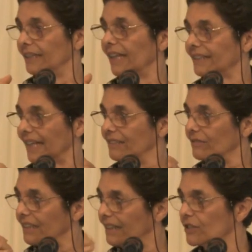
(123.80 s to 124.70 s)
and that
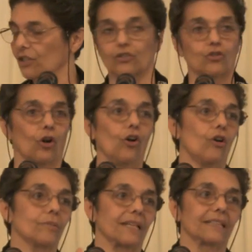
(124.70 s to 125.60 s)
can give us the
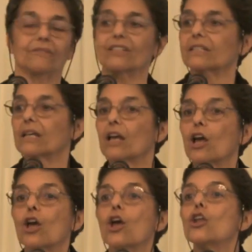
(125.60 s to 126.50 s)
jobs and give us?
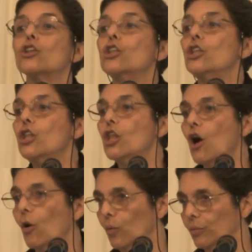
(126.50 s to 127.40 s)

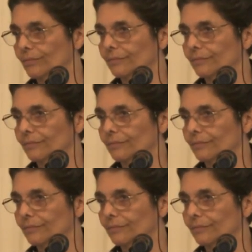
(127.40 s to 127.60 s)
No,